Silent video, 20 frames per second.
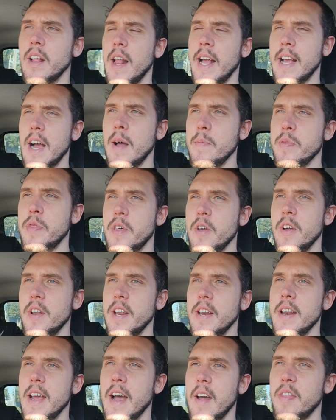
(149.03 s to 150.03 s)
Like, I'm
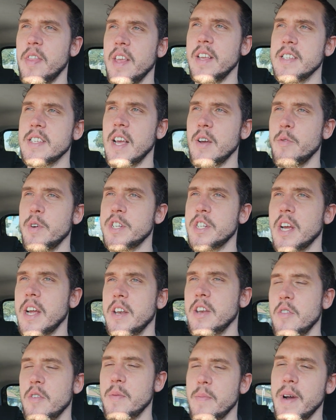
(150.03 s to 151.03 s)
30 now. Things I wish I
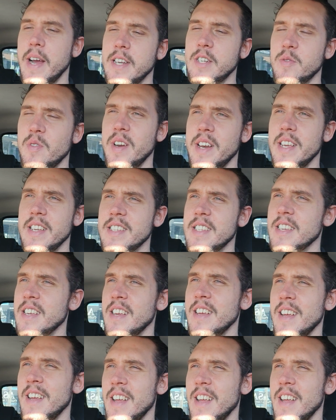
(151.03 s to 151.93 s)
knew in my 20s.